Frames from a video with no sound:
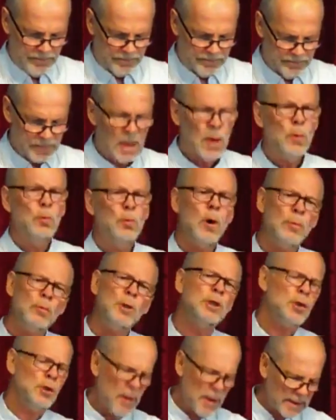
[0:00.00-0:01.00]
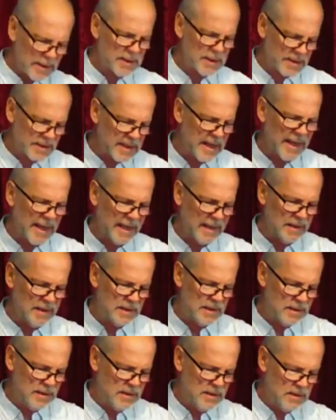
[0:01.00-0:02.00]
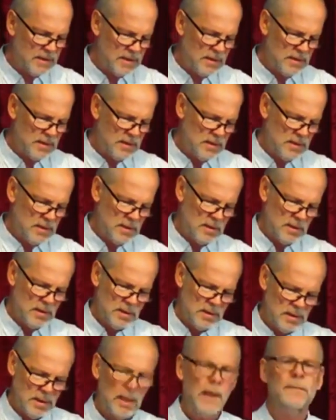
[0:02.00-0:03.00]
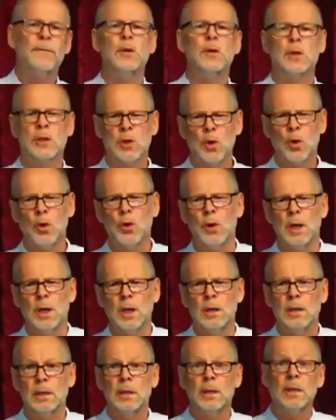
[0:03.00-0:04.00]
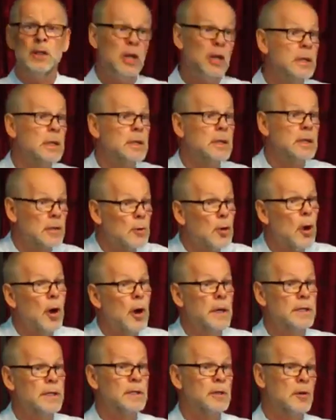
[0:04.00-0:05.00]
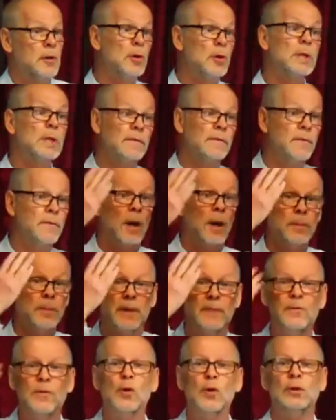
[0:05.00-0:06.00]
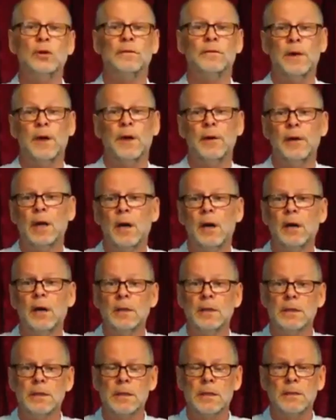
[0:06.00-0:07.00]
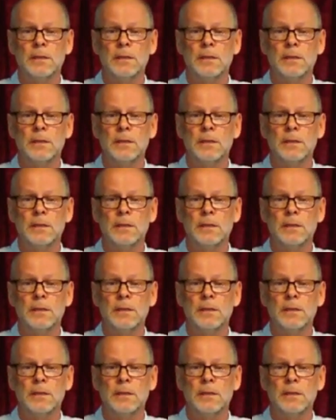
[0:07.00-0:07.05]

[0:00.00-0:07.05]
What would you understand if you saw Jesus Christ crucified before your very eyes?